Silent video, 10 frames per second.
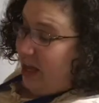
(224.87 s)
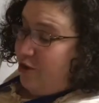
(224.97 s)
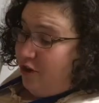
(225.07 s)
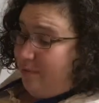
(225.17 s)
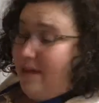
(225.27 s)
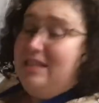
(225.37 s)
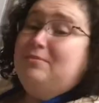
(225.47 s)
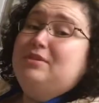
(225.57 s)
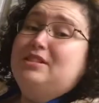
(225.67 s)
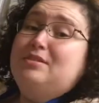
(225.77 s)
And you can make
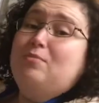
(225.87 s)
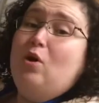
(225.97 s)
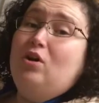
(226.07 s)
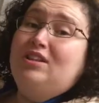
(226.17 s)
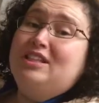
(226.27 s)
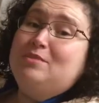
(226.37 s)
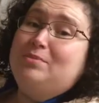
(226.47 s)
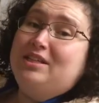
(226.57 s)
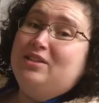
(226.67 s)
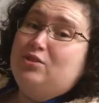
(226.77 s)
them as small and as
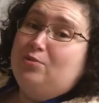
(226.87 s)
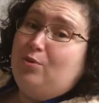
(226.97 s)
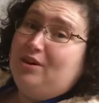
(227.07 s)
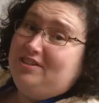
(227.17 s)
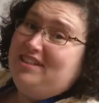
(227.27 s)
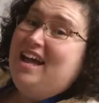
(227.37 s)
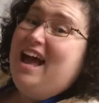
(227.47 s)
big as you want.